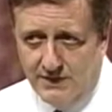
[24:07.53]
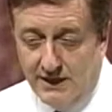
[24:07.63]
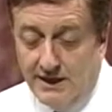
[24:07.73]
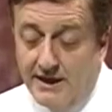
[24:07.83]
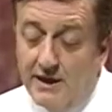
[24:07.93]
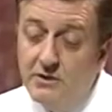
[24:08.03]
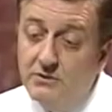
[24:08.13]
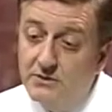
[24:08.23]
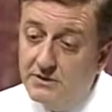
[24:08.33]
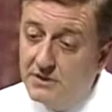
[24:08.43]
And I'll
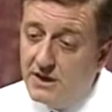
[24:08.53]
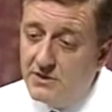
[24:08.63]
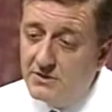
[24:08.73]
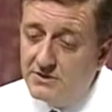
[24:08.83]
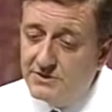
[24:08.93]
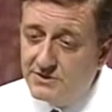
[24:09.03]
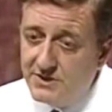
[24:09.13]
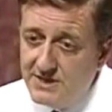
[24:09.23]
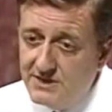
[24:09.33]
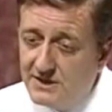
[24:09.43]

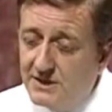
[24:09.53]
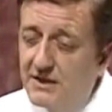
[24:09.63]
concede that